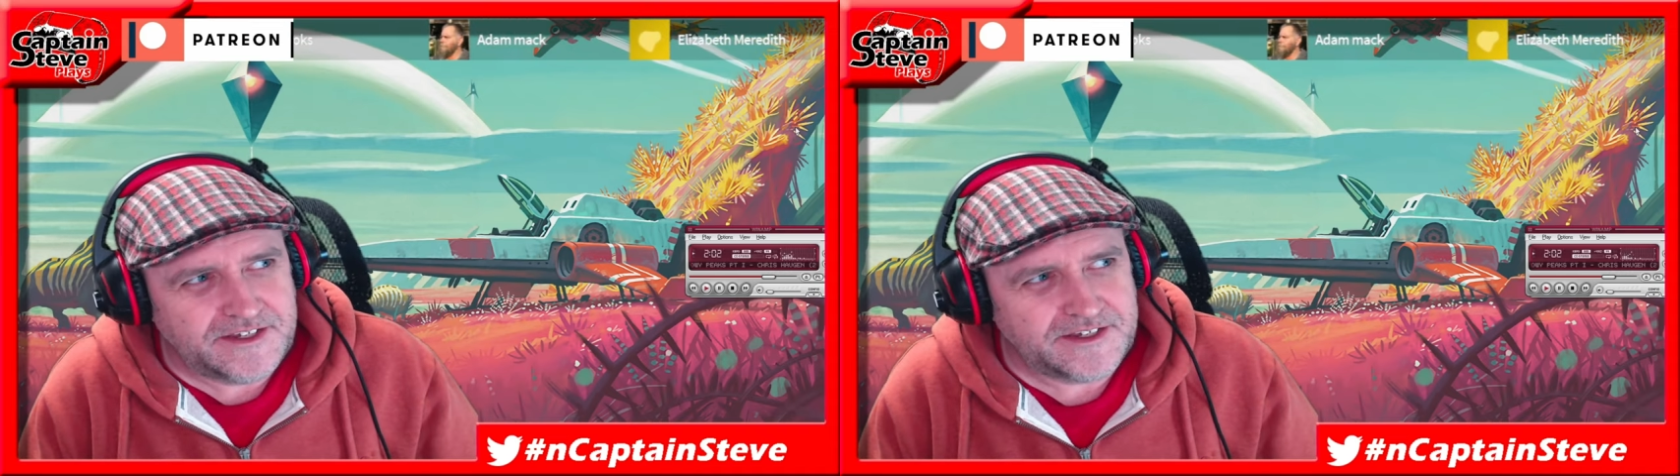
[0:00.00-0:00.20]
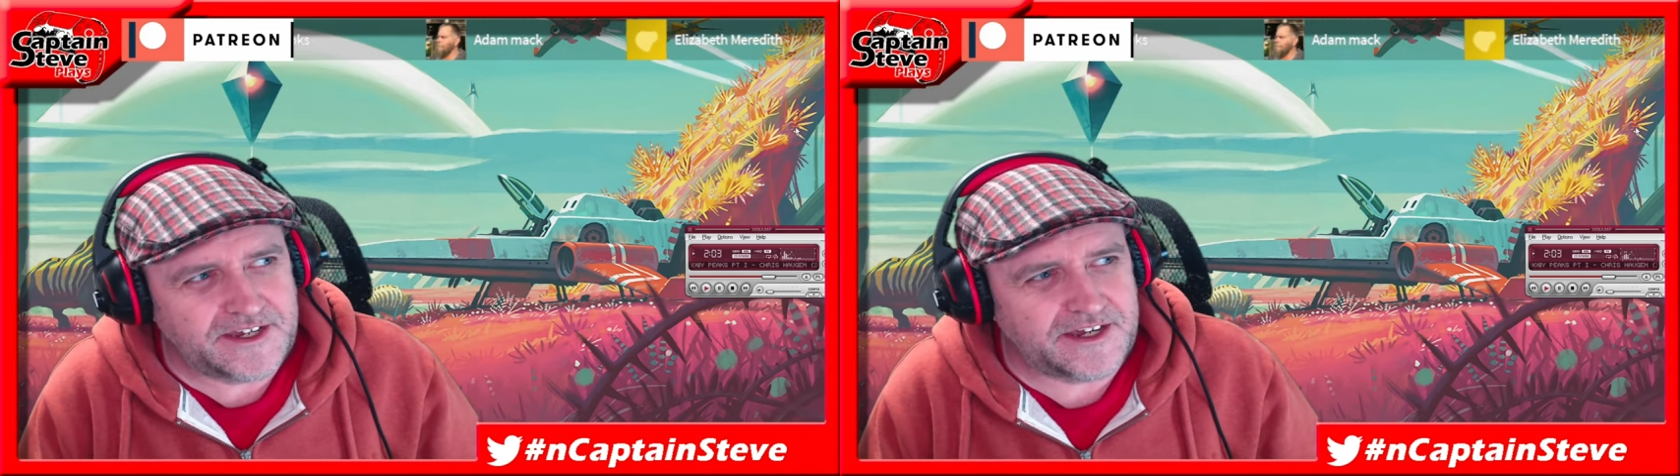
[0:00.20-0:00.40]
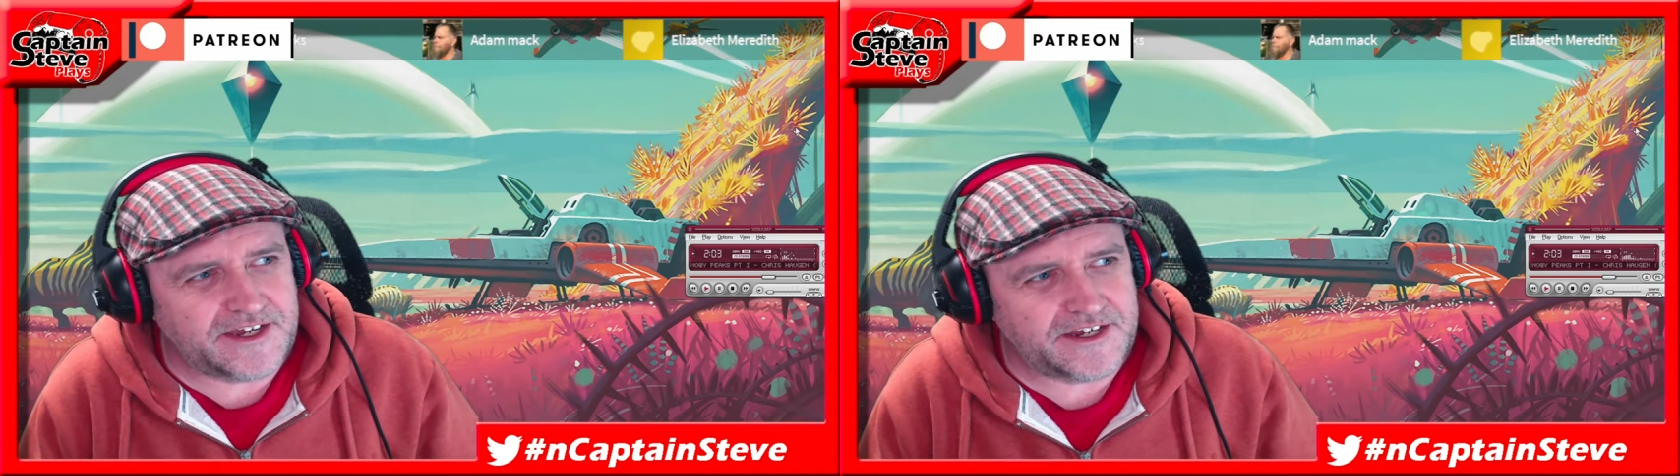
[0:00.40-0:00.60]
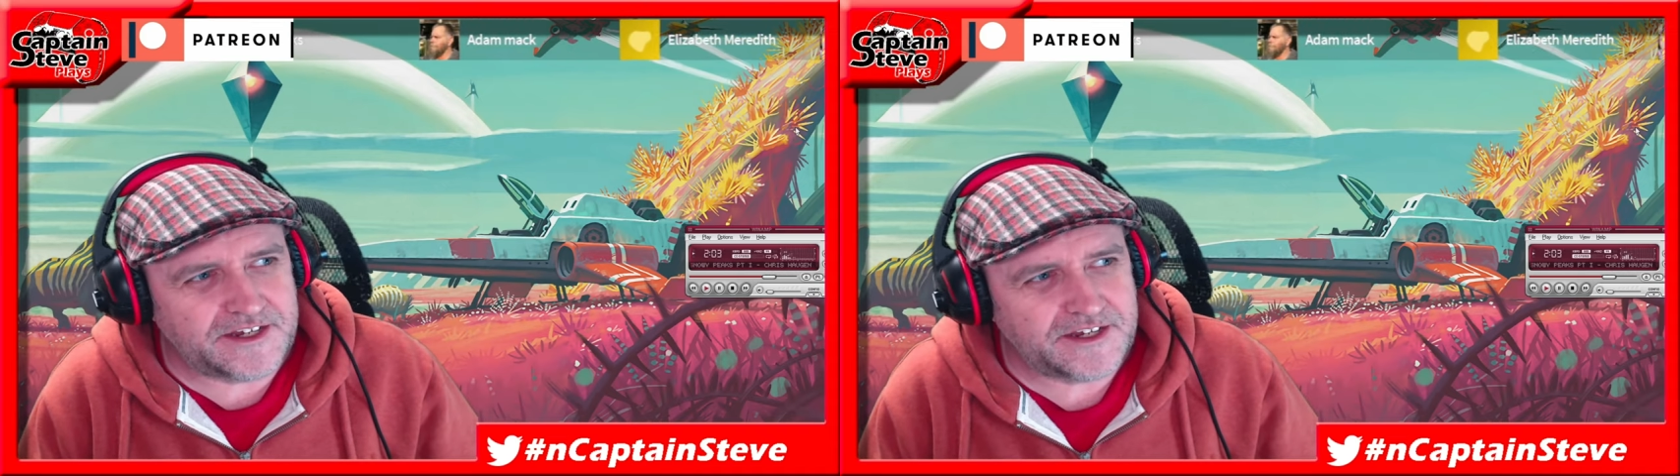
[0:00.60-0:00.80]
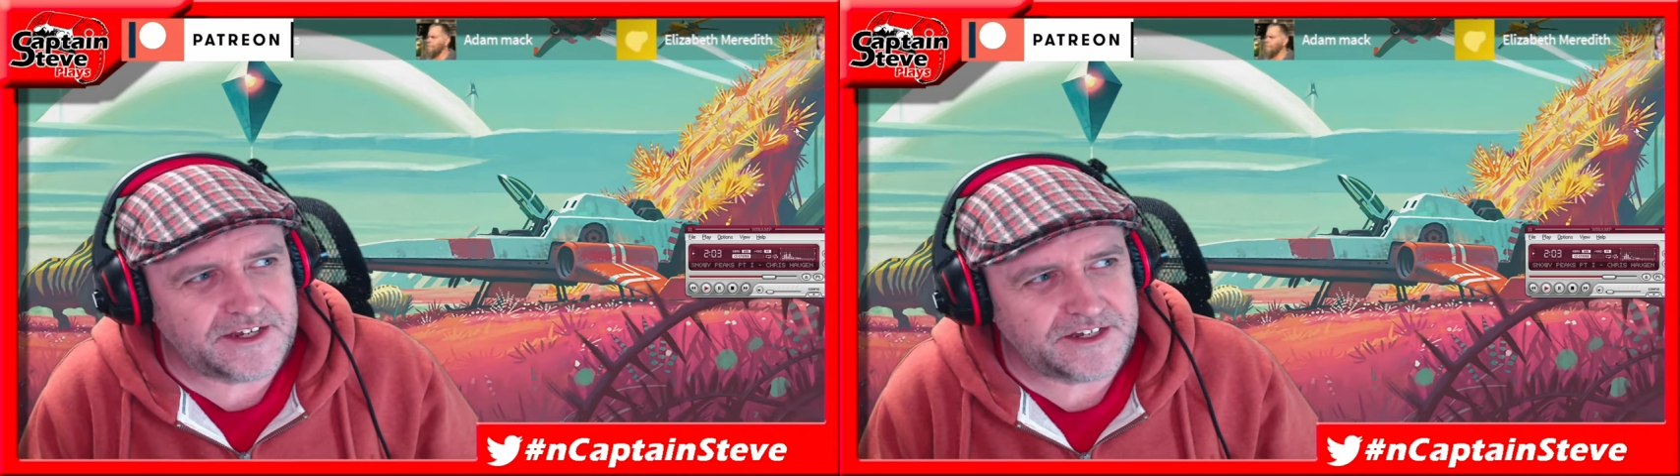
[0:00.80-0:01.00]
Yeah.
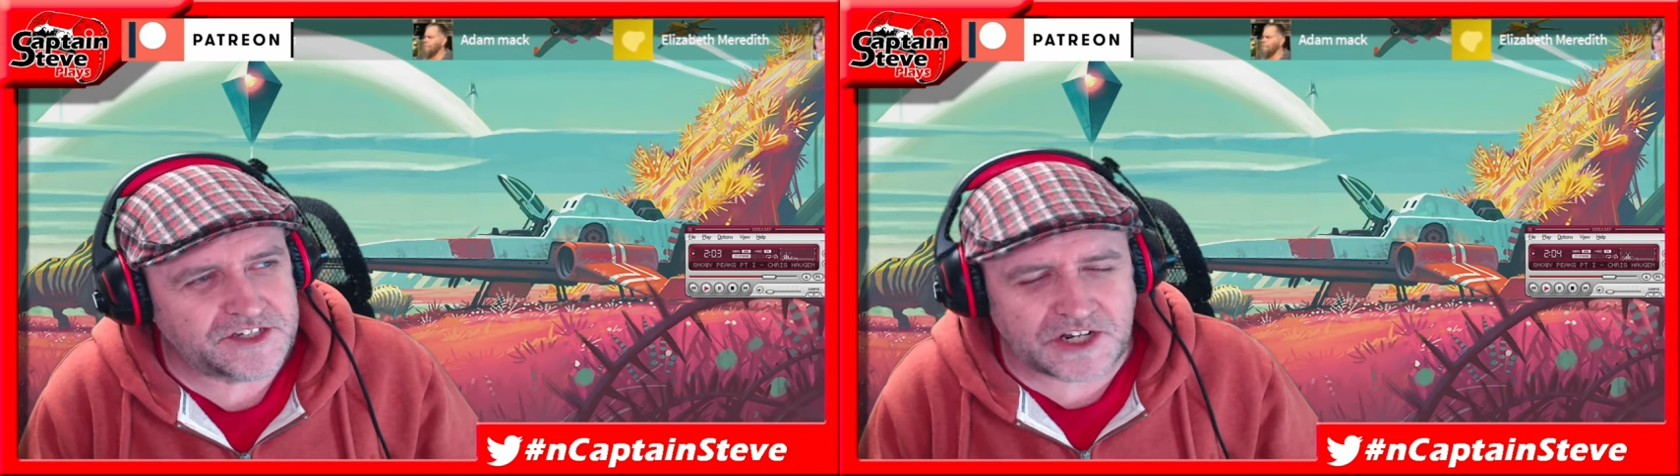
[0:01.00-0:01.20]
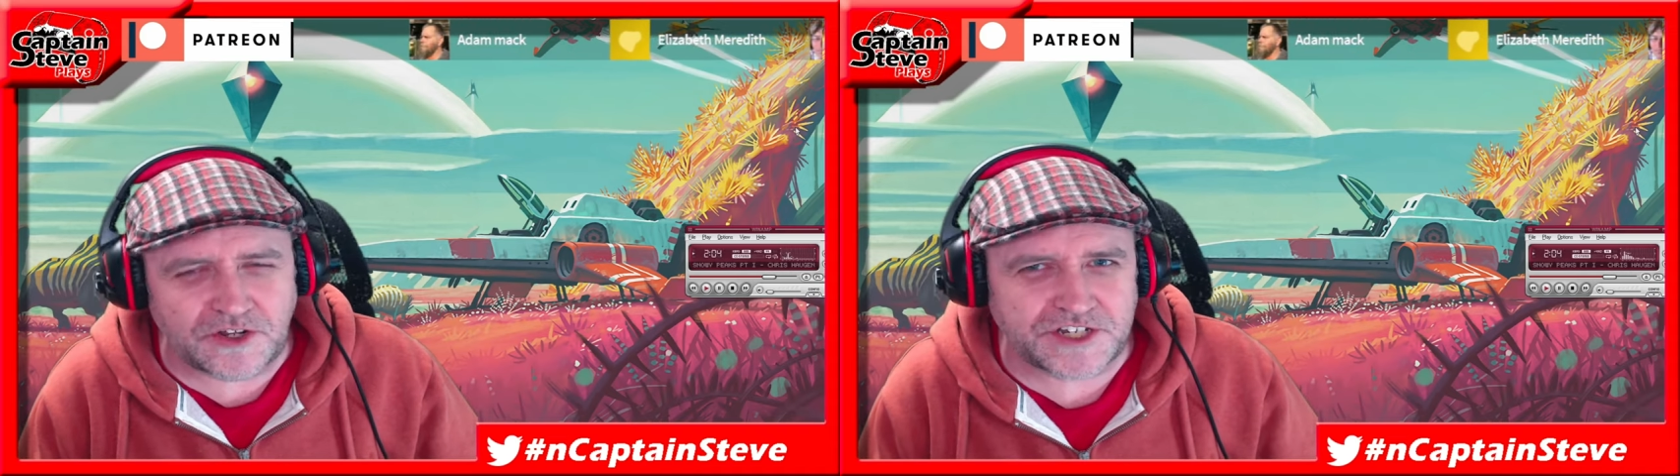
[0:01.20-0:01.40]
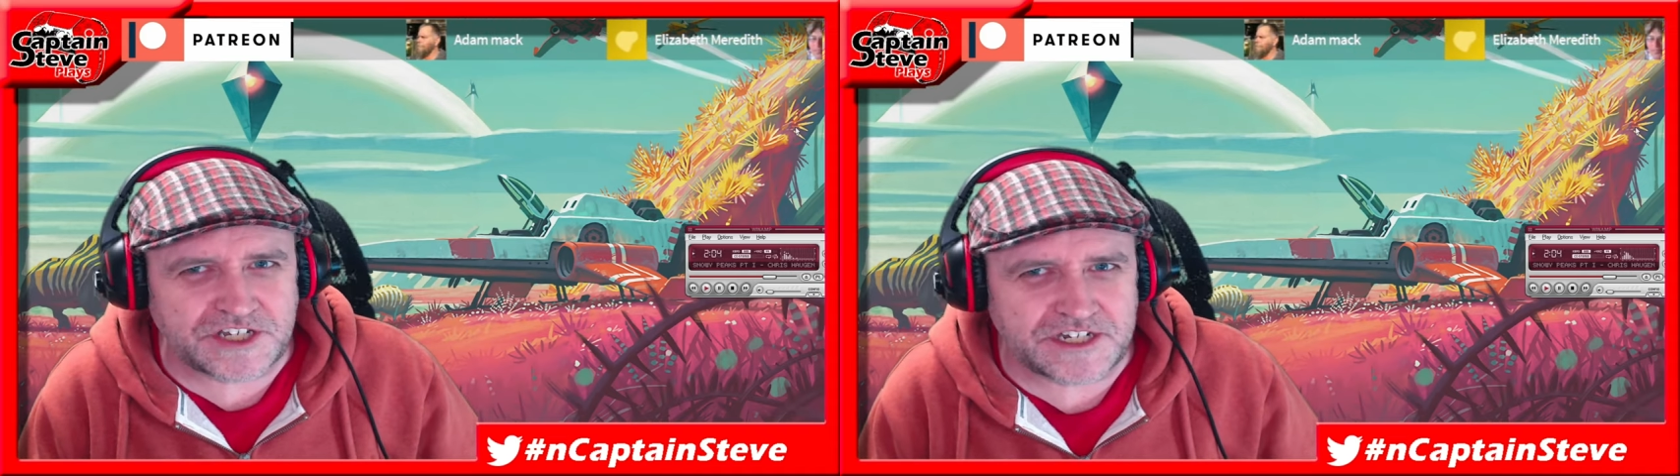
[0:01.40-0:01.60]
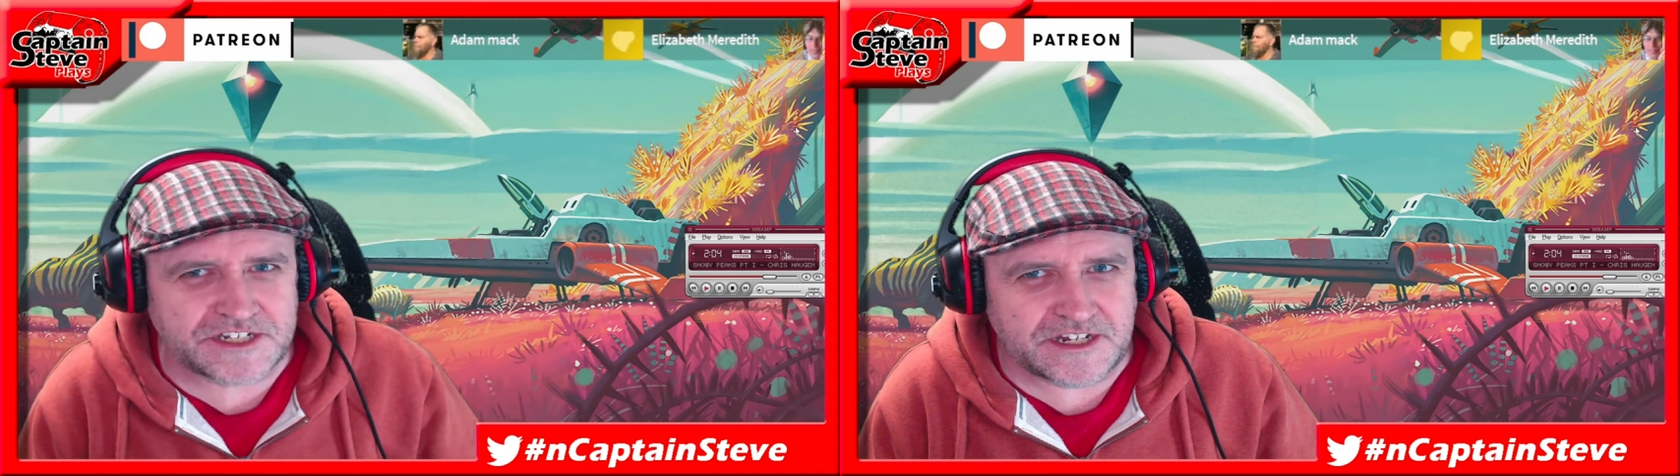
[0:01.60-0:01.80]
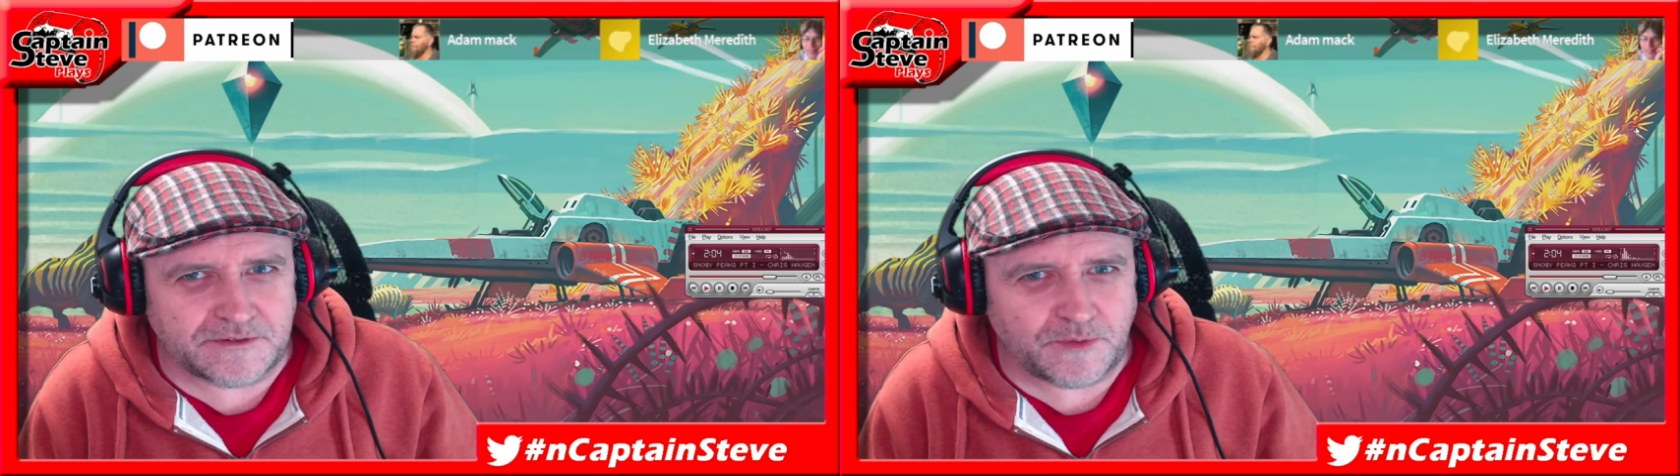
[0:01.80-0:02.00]
It's an oddity, isn't it,